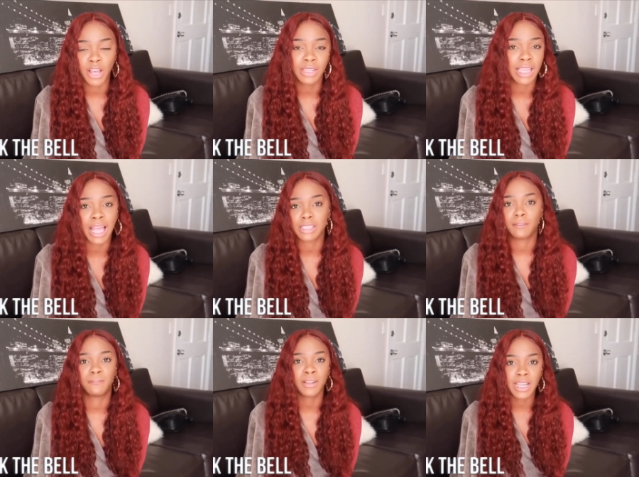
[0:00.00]
felt like as
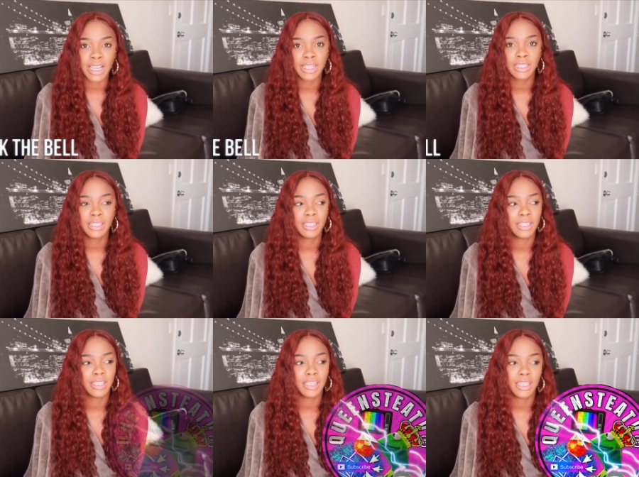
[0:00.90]
a friend,
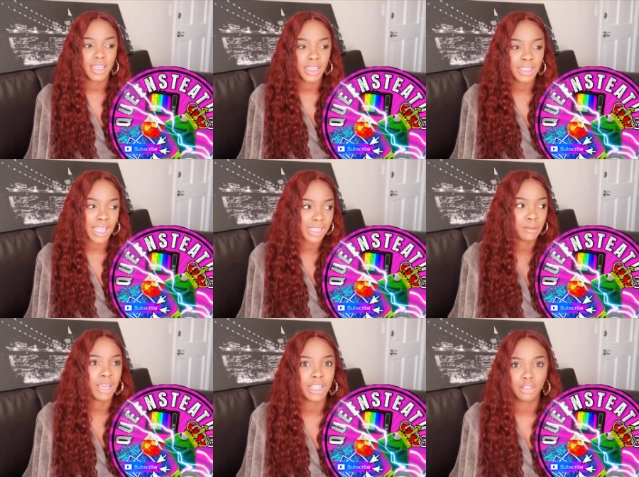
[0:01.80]
that
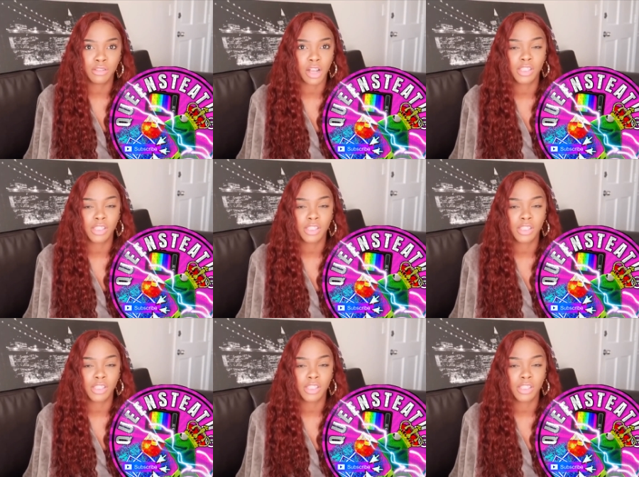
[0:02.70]
somebody that you